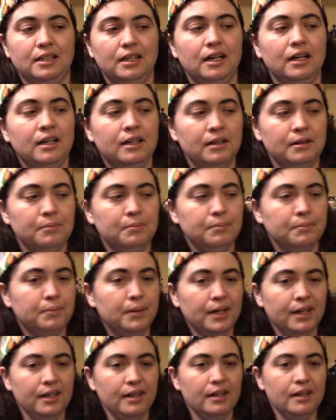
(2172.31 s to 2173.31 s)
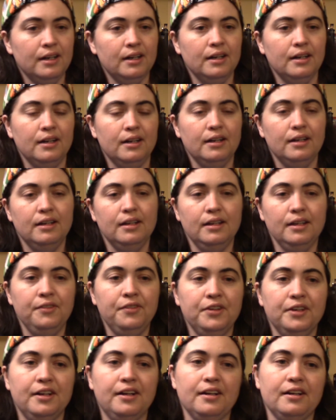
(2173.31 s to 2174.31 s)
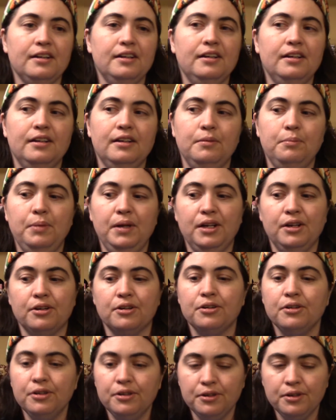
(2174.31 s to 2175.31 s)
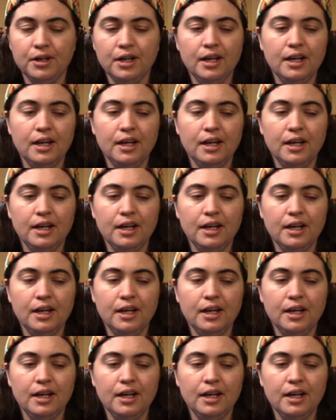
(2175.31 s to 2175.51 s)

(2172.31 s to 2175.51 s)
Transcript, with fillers: Um, but uh, if you're not gonna pay your crew,